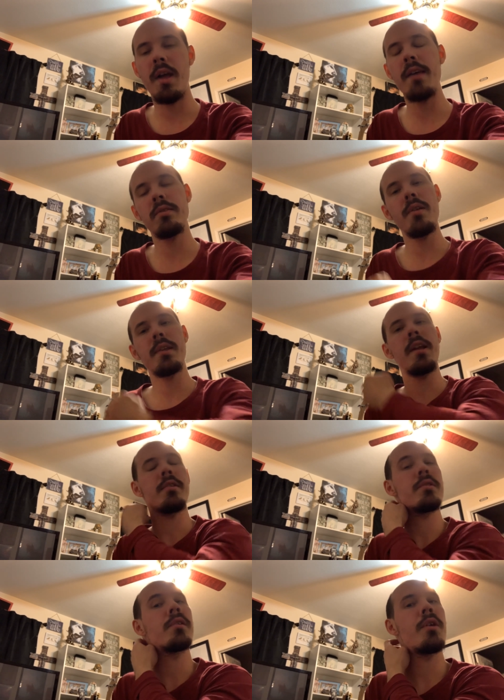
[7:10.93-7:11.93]
I saw the
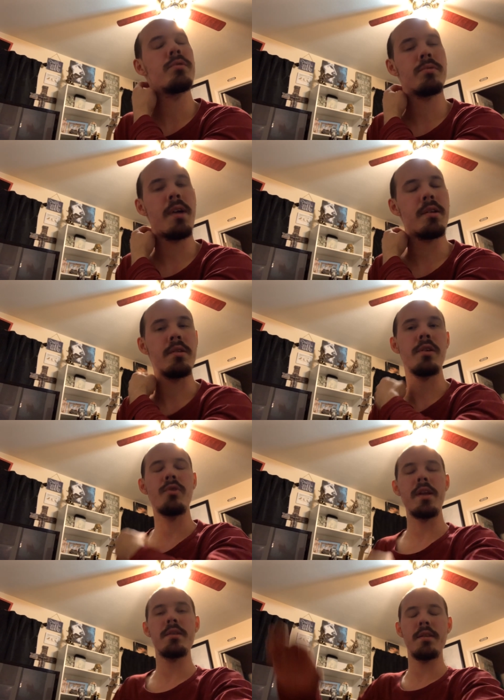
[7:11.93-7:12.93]
character Ghost Rider at a
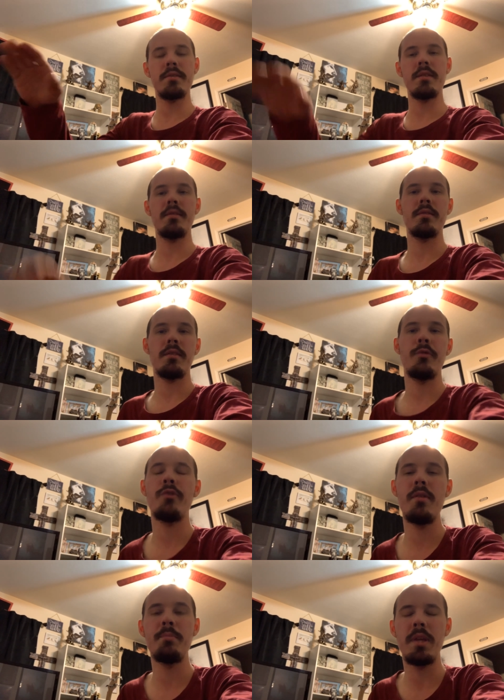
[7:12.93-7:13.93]
great distance
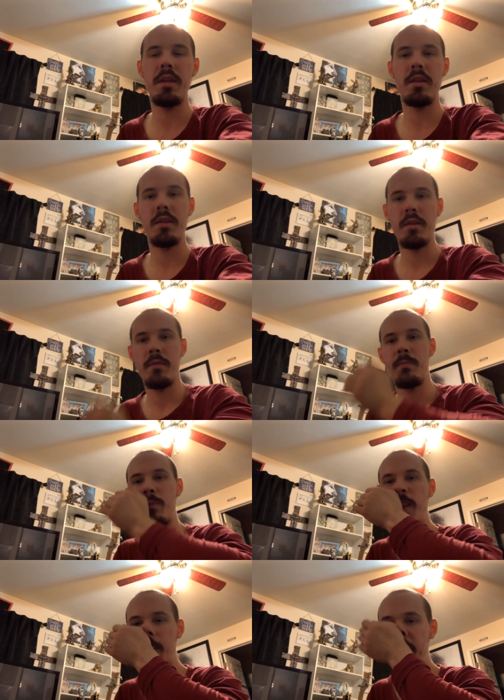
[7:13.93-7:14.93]
from me.
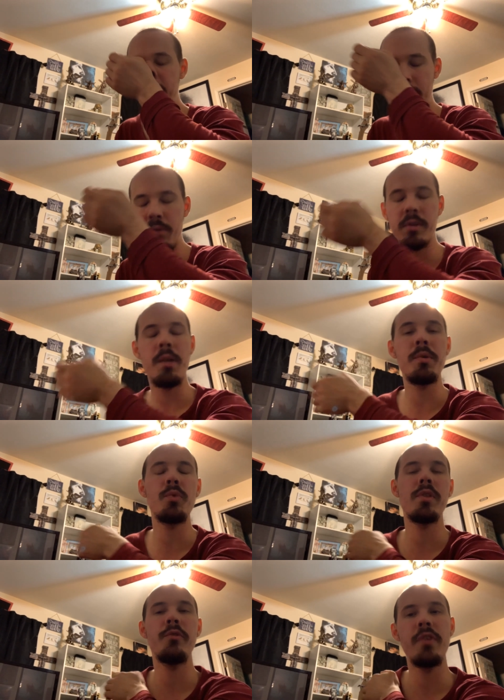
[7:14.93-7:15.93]
And he was coming
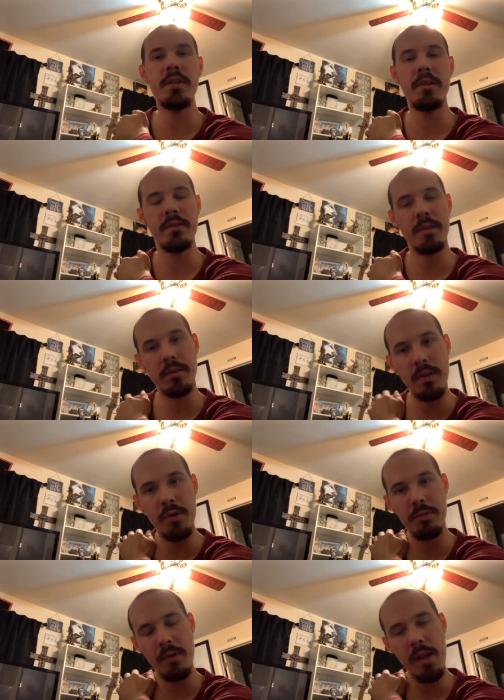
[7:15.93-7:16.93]
with a vengeance, because
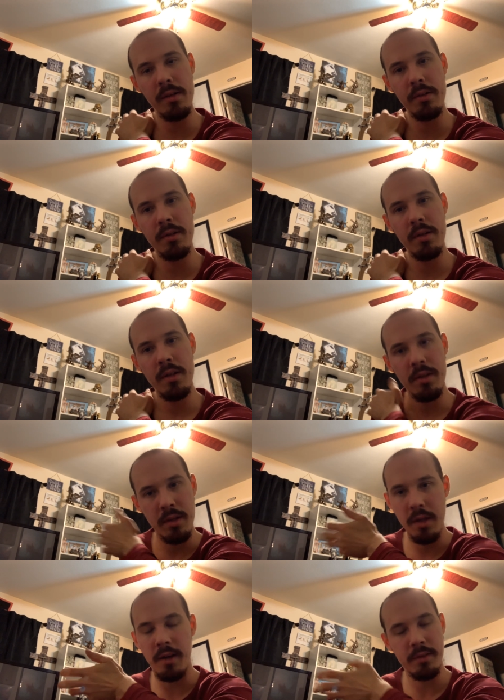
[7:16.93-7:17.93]
Ghost Rider,
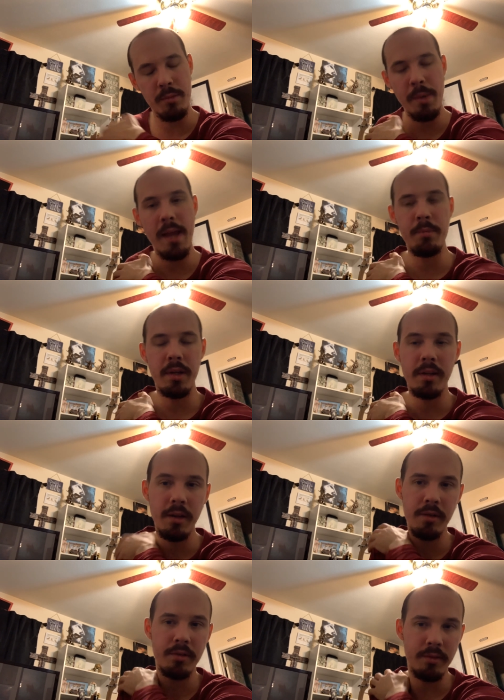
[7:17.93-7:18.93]
also Batman
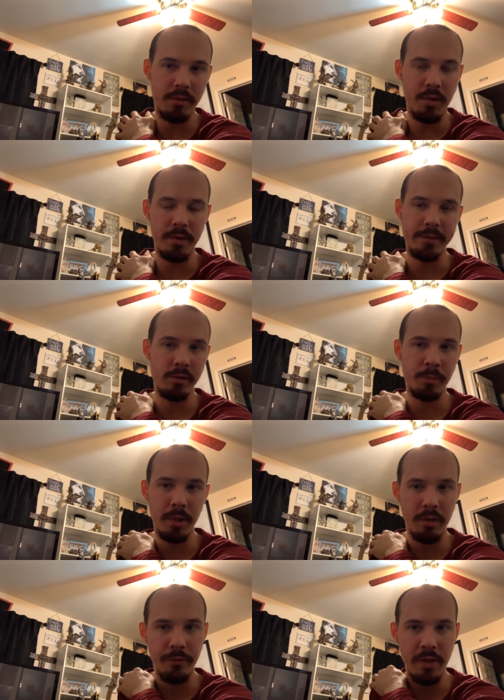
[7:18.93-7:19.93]
character, is known as the
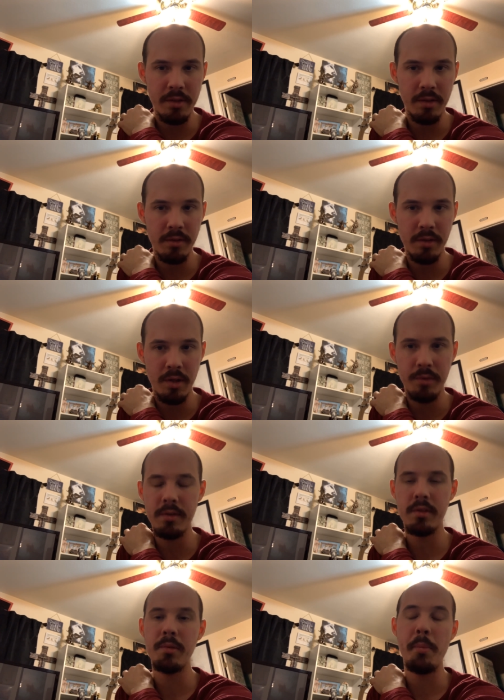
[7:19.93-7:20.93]
spirit of vengeance. You know, it's
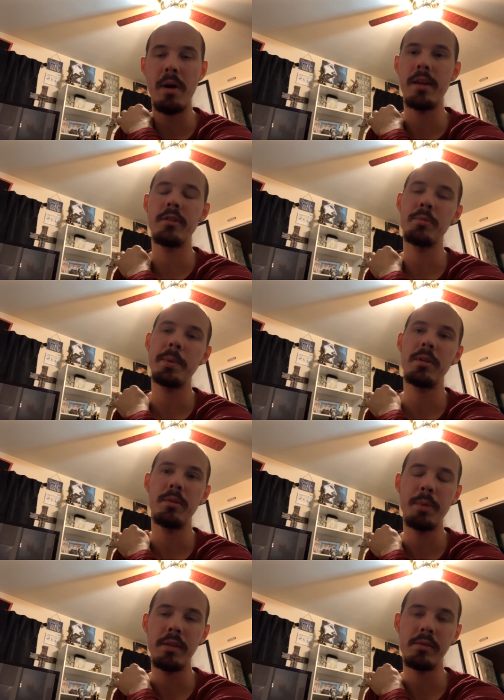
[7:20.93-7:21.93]
a demonic
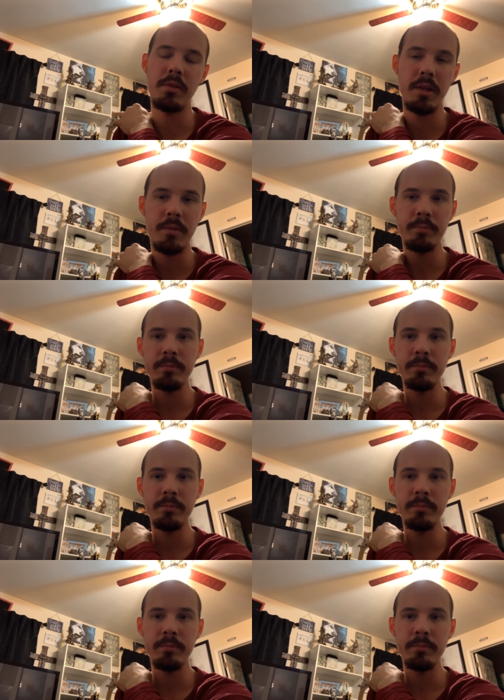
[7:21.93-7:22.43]
spirit, basically.